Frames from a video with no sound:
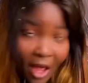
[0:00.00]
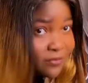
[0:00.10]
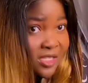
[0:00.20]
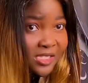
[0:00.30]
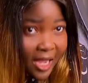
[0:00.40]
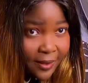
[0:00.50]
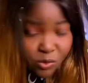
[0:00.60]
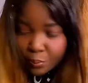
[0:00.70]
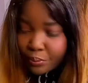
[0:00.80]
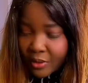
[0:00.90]
time to
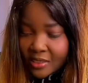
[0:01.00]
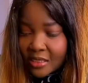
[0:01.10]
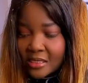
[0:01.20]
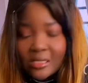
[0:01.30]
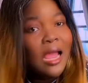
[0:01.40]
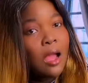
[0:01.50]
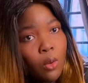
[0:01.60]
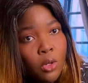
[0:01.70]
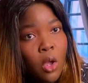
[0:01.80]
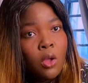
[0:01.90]
press it down
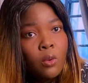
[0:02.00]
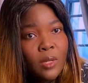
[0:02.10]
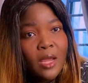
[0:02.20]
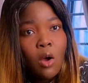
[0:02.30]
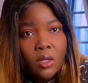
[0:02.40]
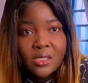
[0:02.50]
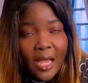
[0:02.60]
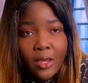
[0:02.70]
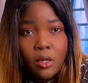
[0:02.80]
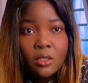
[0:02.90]
with a hot
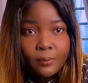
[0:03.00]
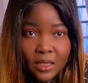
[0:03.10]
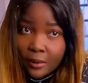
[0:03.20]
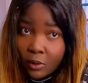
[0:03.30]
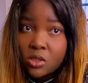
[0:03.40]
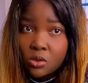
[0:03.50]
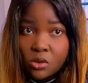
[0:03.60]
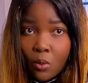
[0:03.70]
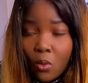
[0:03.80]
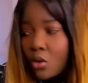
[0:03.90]
iron, but I'm going to use a
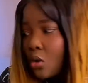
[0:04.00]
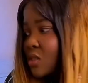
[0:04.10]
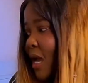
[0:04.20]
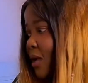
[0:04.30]
hot iron.